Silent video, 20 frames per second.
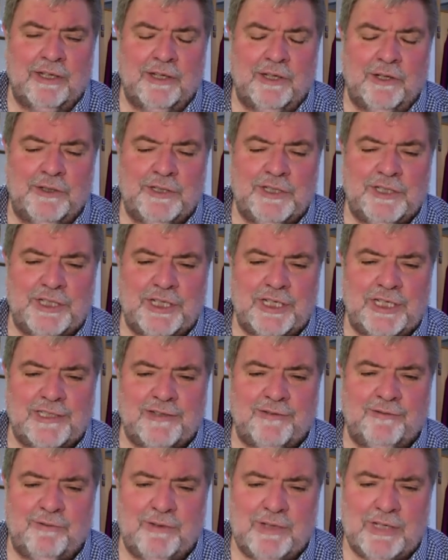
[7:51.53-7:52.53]
There is
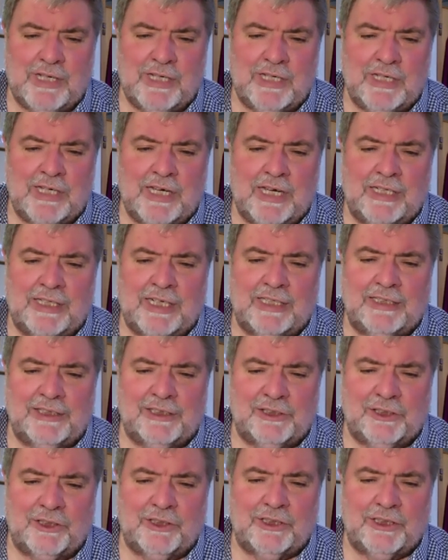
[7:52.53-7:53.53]
just fear and
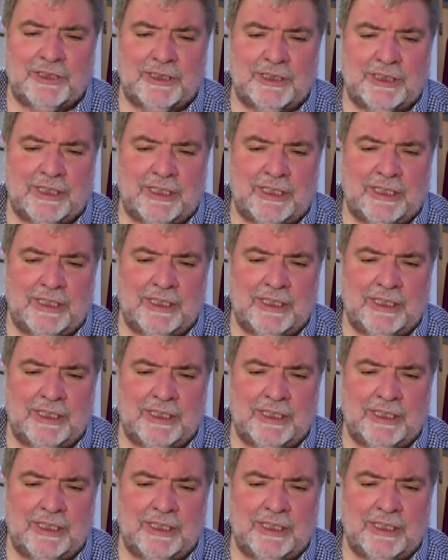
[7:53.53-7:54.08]
uncertainty.